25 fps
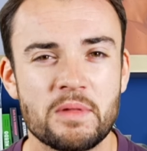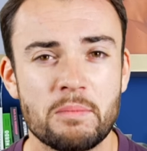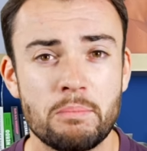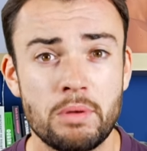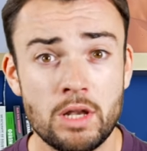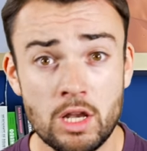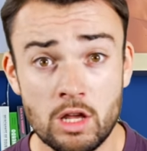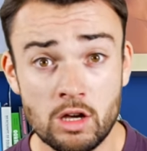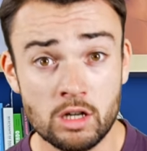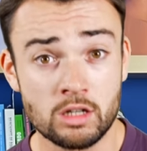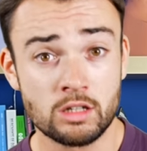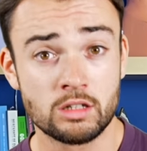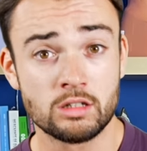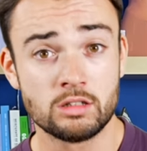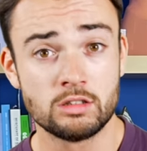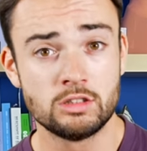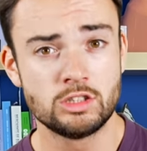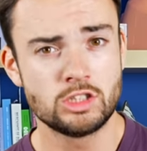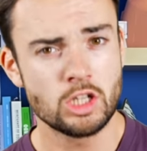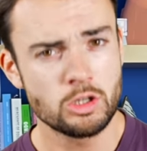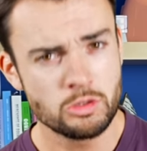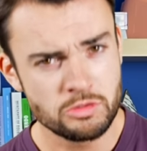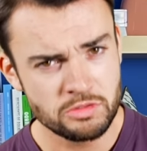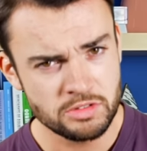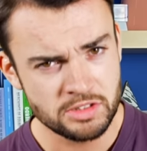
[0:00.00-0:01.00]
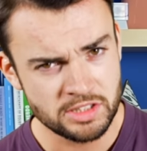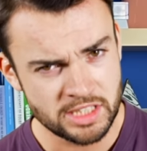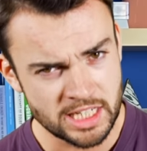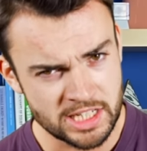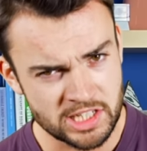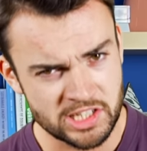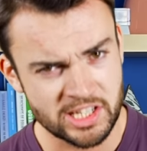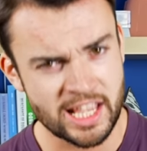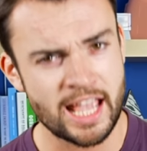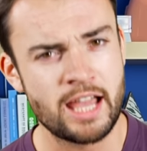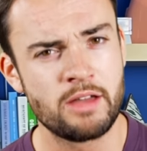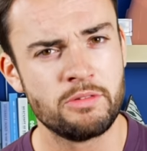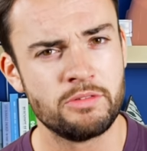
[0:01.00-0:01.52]
But look, don't
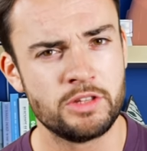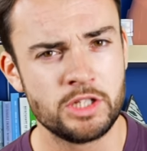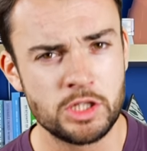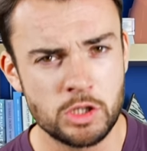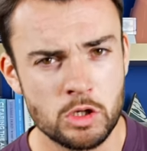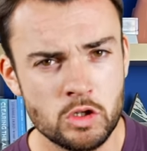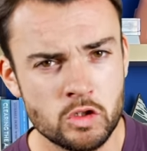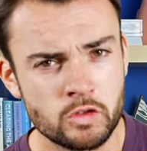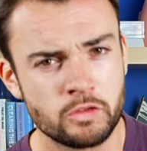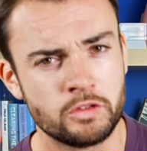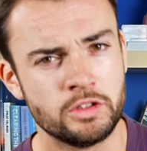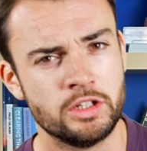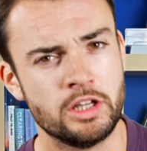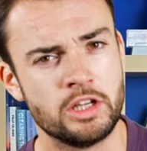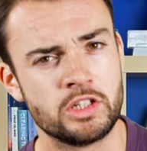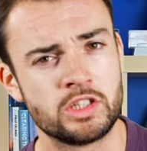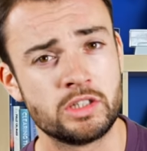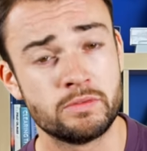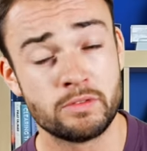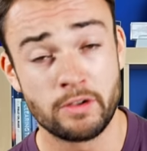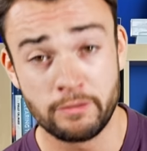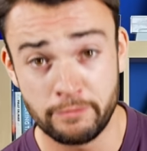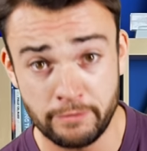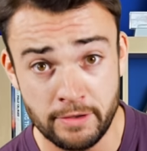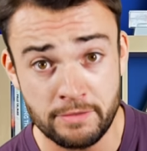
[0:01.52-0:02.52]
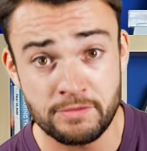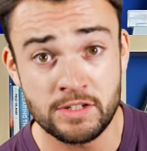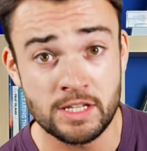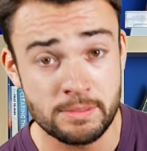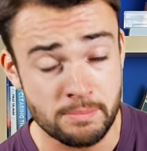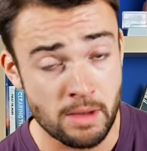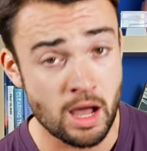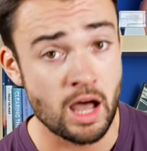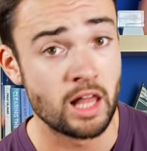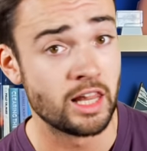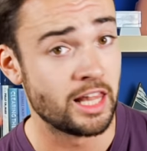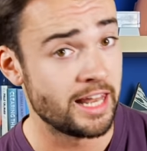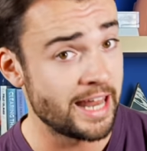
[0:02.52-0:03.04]
discount the usefulness of a
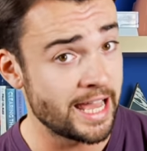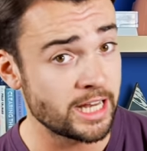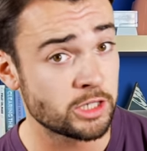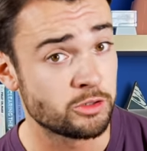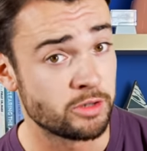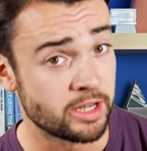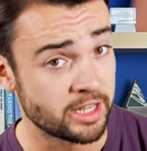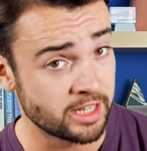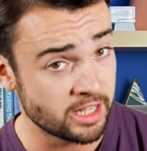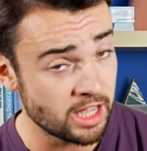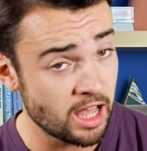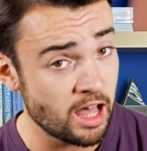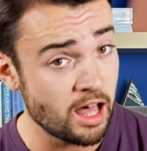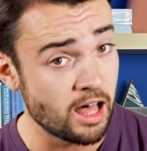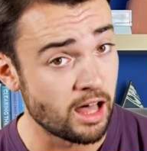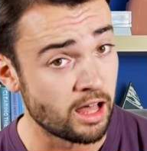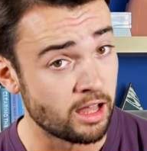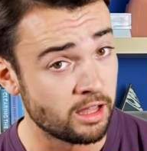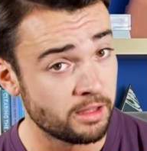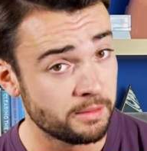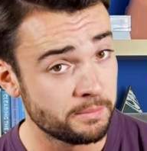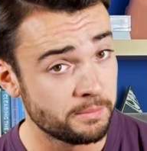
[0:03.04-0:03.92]
50-mile electric car.